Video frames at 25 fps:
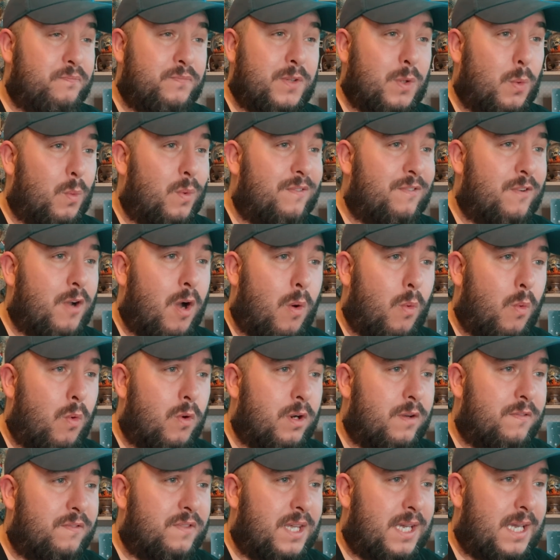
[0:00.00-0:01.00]
we've got
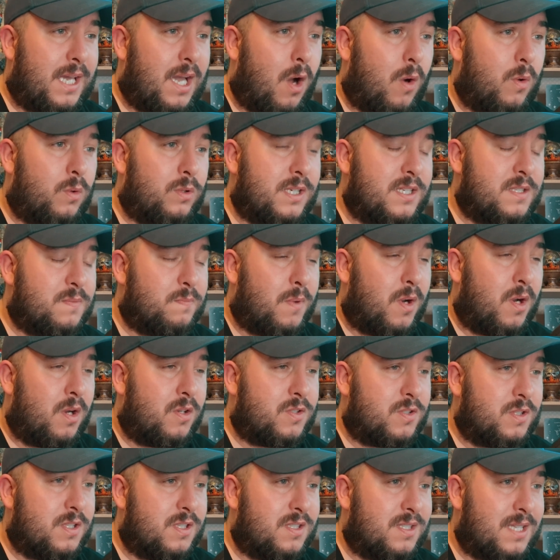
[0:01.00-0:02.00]
one of the oldest,
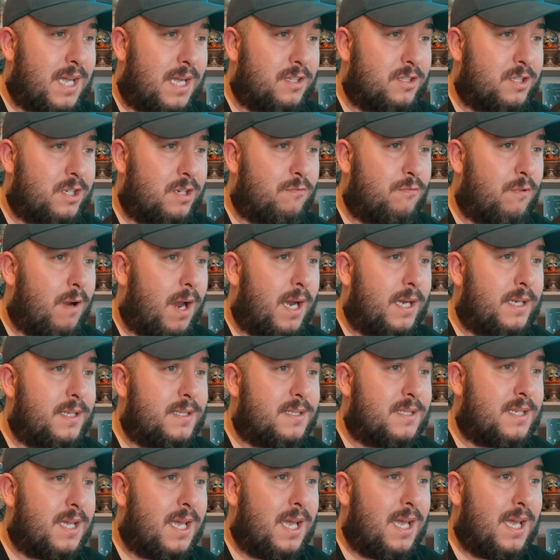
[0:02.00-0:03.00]
most nostalgic
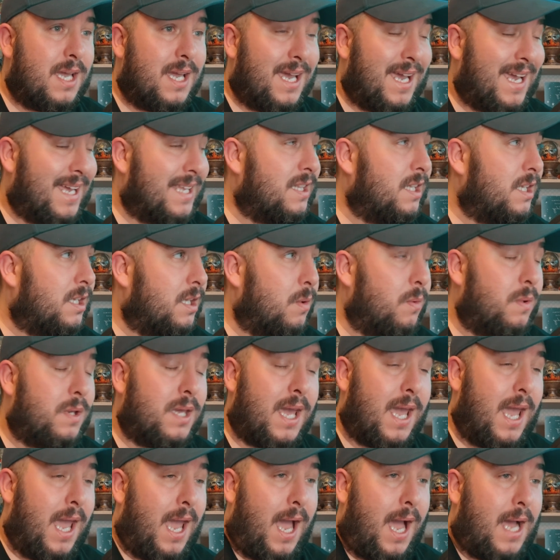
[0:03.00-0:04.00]
rides in the
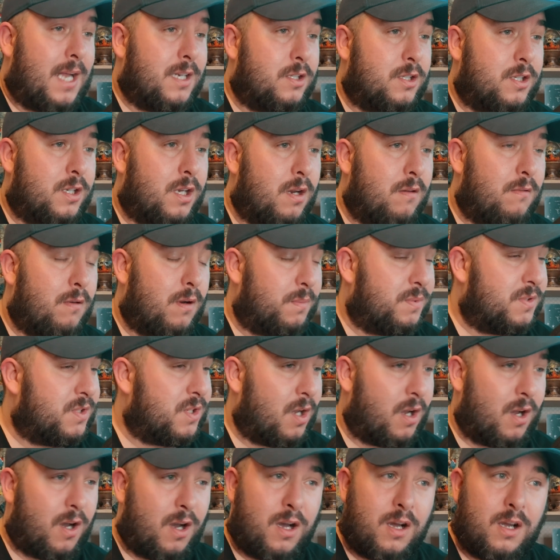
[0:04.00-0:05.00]
UK and Europe.
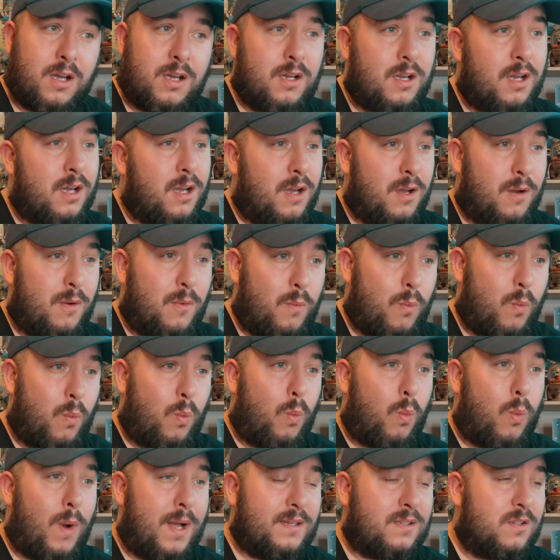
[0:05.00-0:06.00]
So
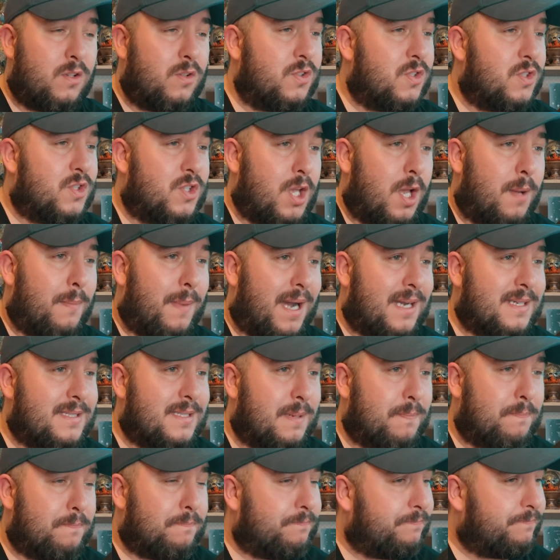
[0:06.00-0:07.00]
well done, Sir
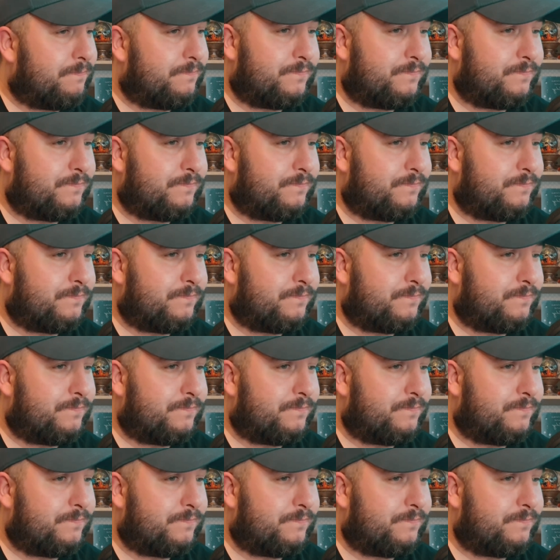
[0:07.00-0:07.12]
Maxim.